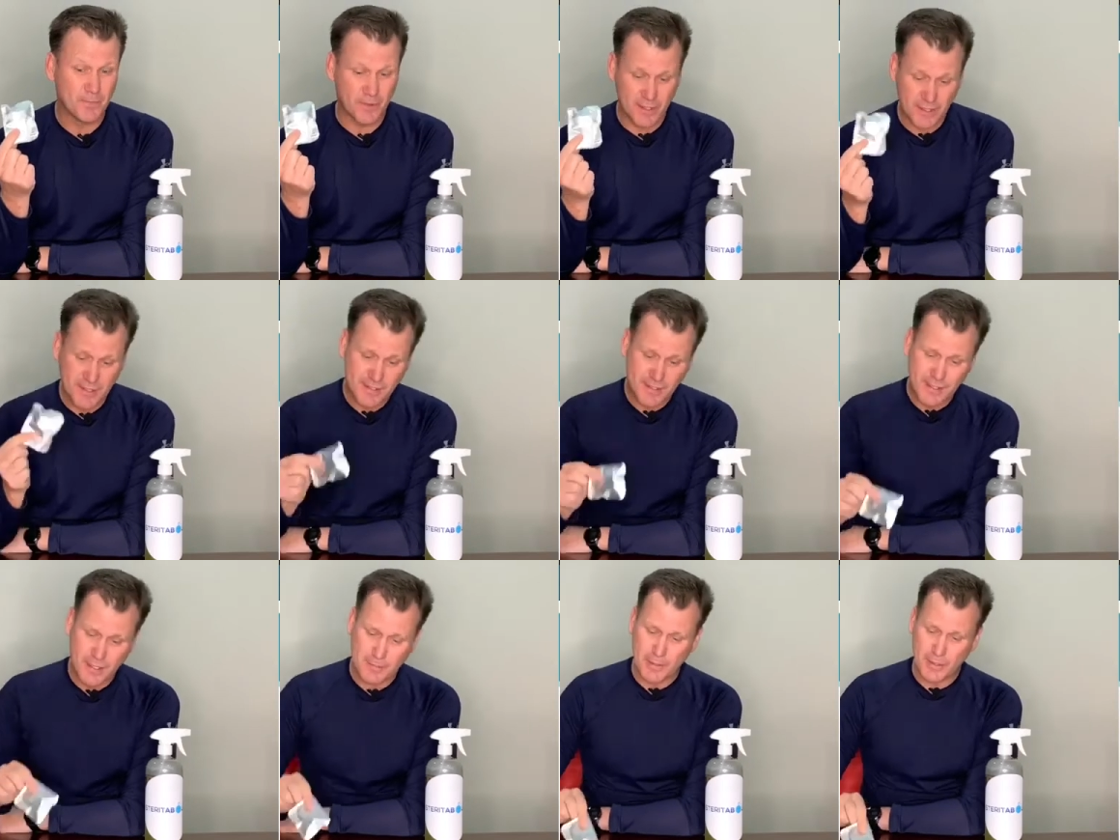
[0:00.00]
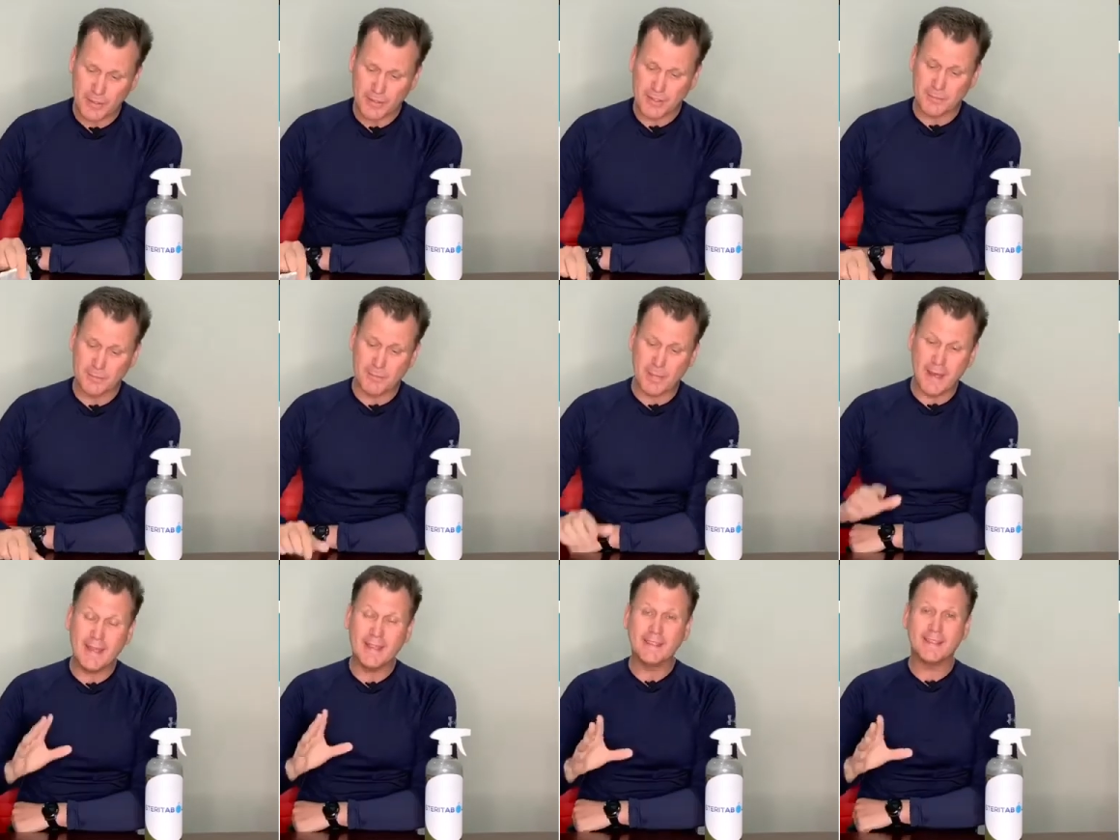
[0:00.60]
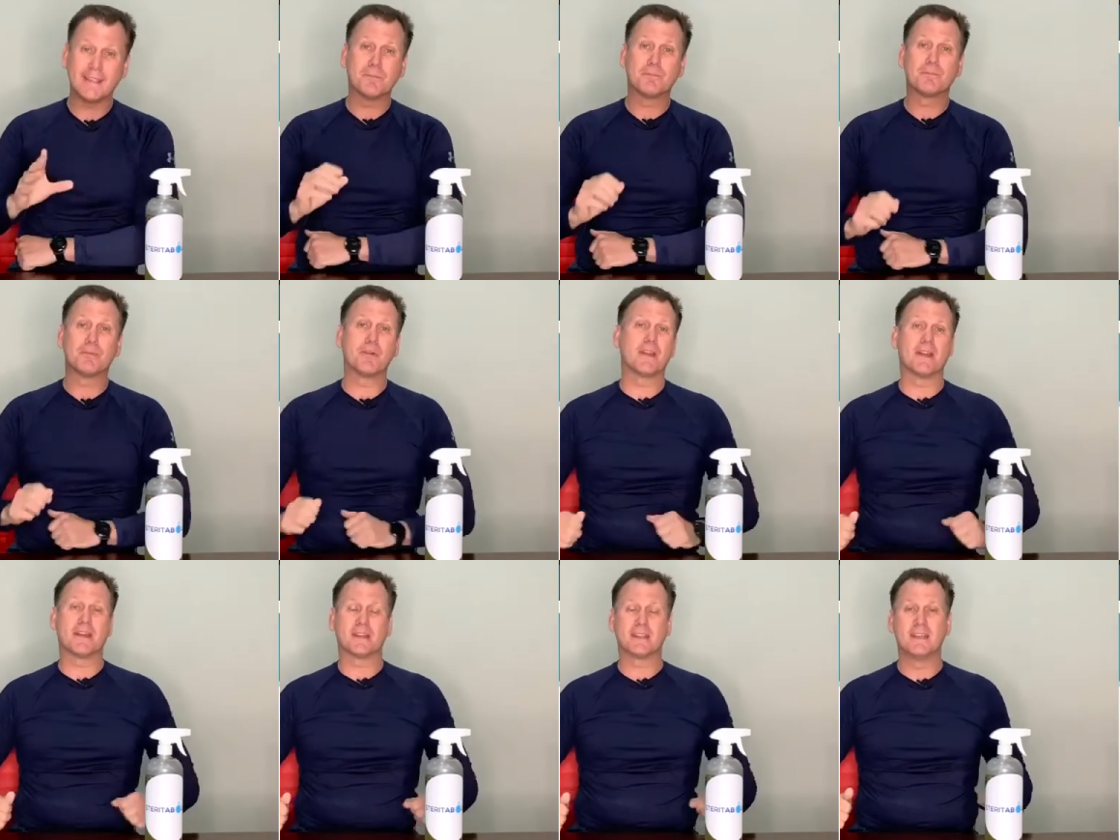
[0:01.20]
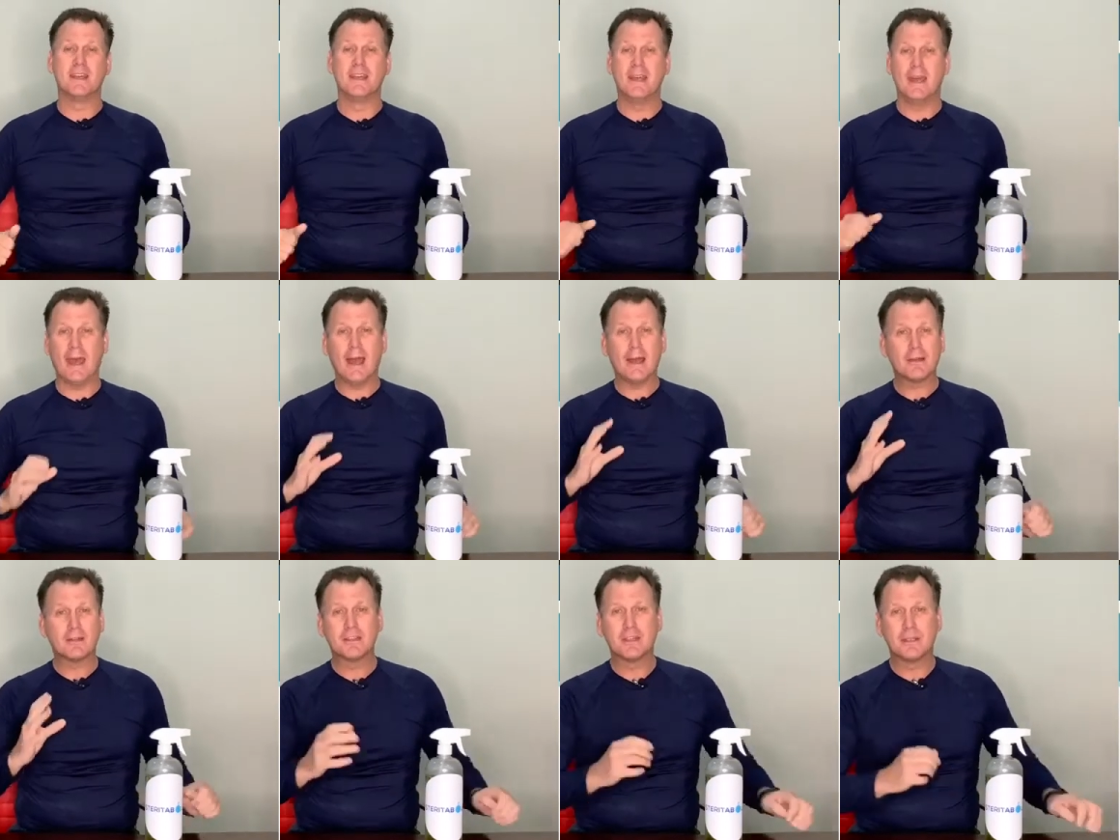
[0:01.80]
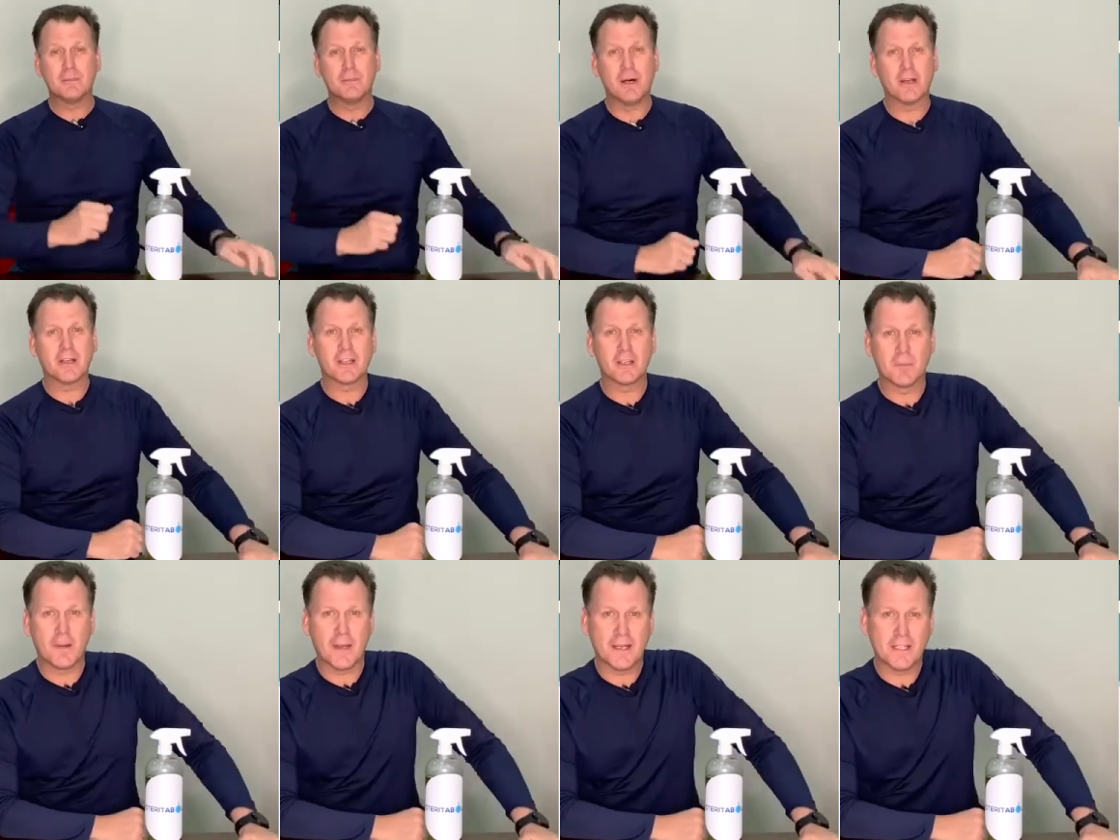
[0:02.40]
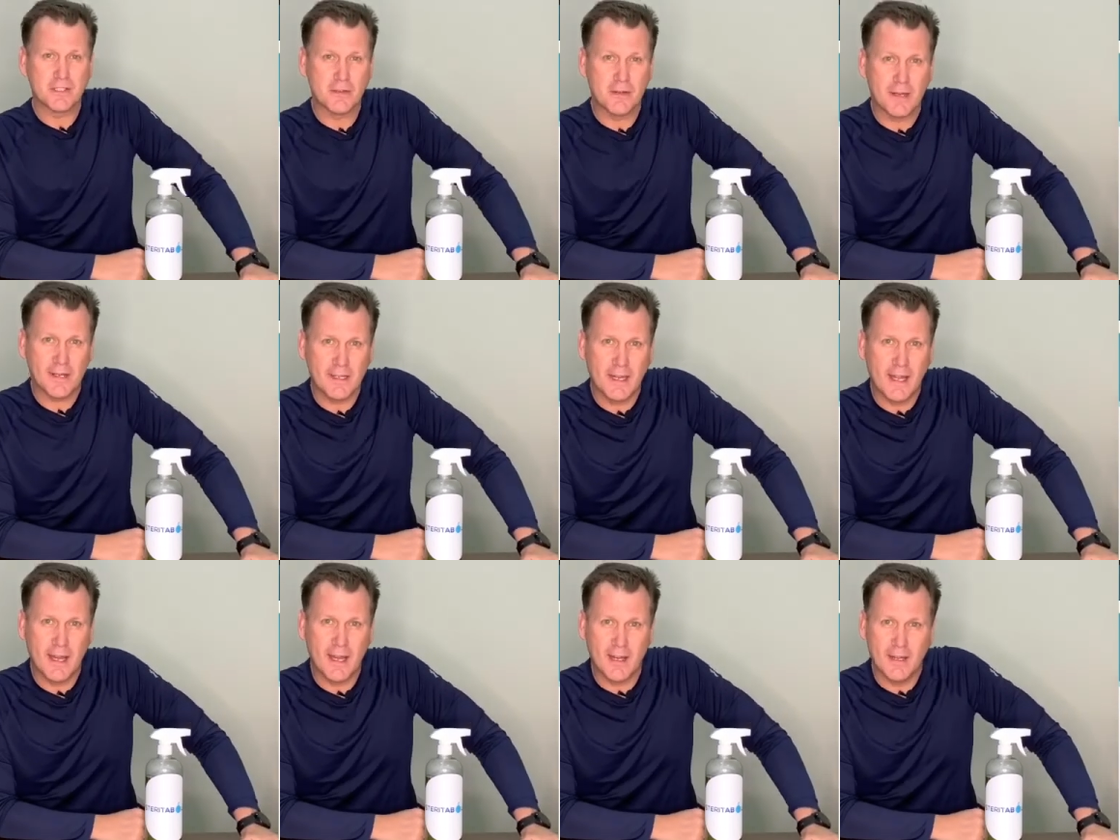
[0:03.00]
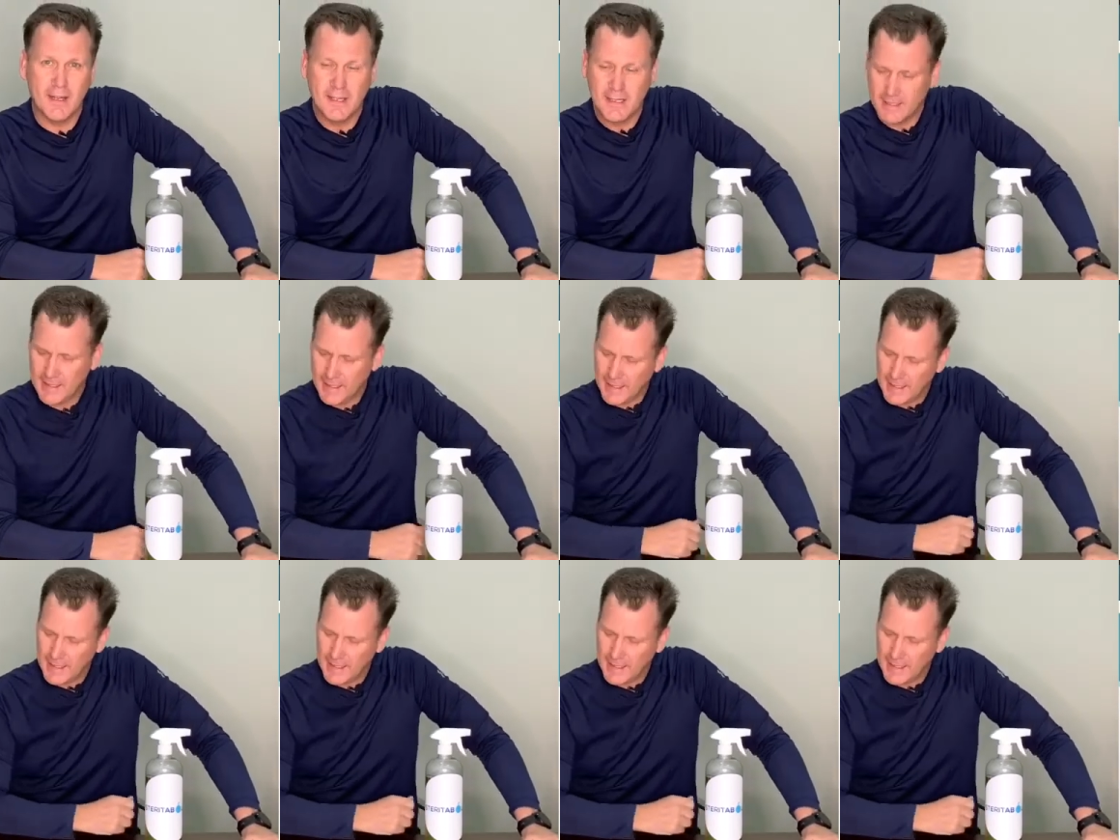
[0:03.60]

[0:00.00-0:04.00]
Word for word: This is the most amazing product out in the marketplace right now,